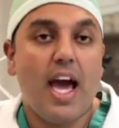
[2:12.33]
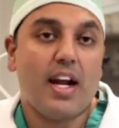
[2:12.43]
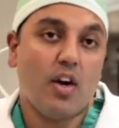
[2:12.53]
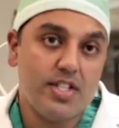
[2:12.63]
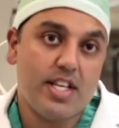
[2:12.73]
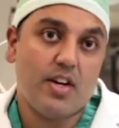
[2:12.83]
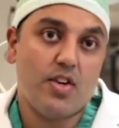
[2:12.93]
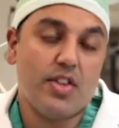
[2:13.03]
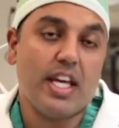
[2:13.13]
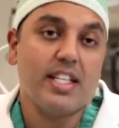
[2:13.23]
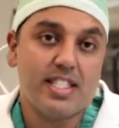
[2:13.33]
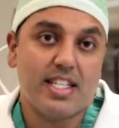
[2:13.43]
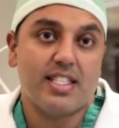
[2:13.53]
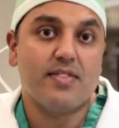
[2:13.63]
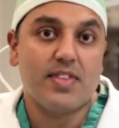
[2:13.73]
At our center, the
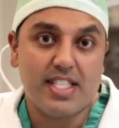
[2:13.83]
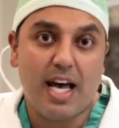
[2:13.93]
incidence of this